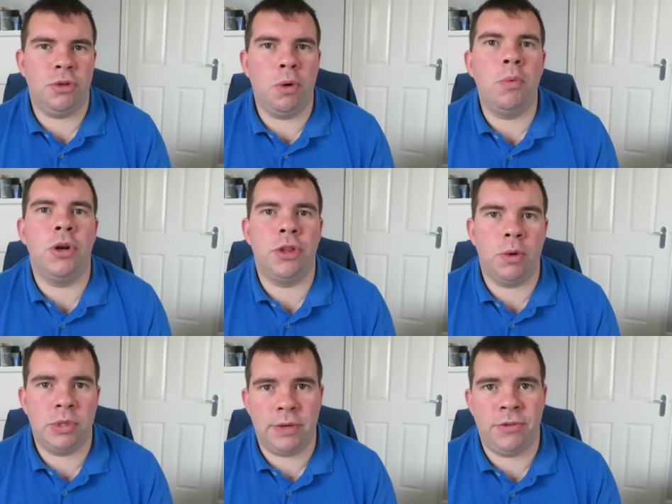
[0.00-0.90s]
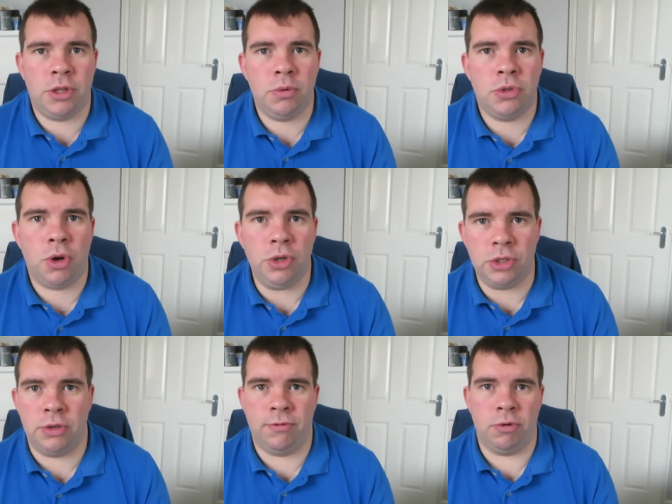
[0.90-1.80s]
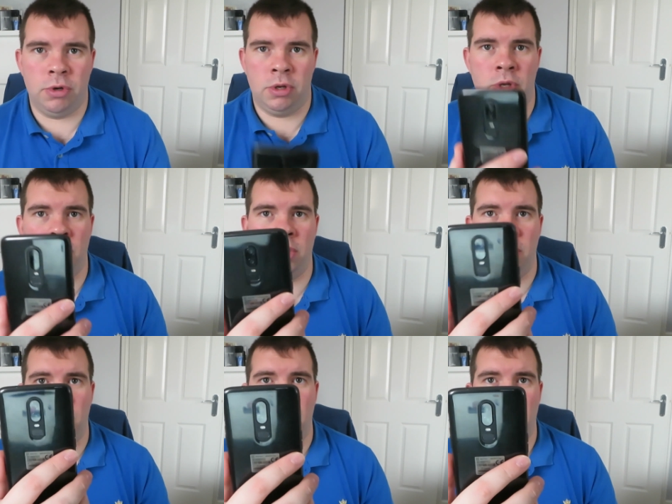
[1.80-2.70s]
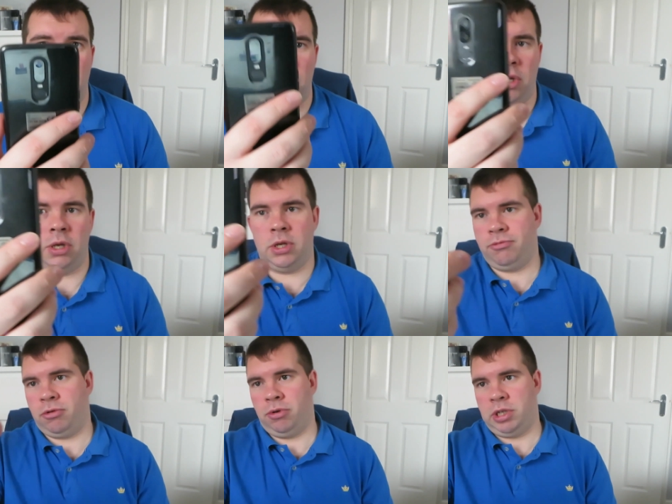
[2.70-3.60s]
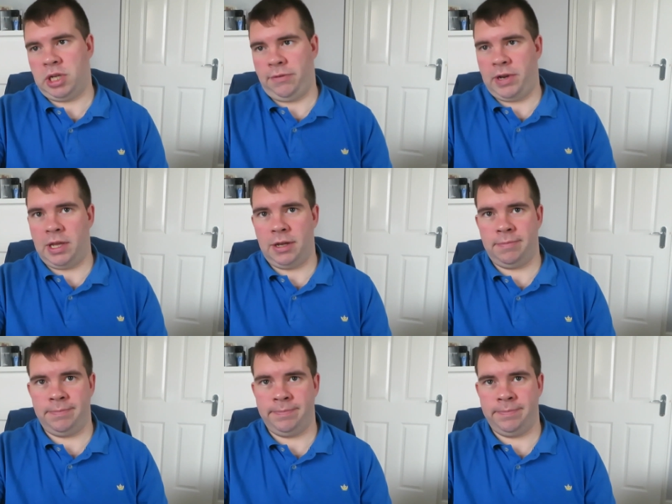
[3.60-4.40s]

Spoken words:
don't want to do is if you do start using your phone, is record yourself like that.